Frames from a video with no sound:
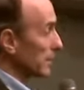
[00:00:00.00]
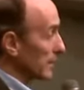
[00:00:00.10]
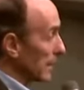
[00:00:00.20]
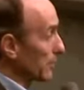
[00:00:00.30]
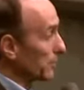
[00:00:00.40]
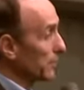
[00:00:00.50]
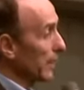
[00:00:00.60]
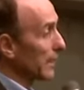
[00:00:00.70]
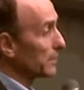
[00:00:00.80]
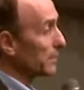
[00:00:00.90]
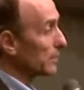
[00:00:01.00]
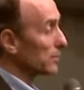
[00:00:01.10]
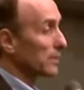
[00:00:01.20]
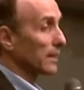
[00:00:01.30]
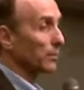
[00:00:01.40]
and said they were fired
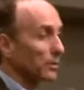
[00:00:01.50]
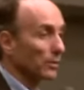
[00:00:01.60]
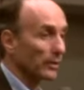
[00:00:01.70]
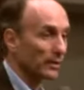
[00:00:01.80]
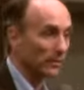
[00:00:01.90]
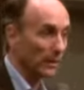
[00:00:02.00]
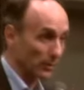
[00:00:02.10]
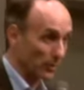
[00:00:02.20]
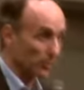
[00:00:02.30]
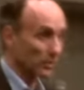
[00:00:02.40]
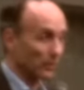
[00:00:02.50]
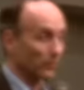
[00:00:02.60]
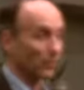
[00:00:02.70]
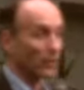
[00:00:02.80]
because they were going they were using the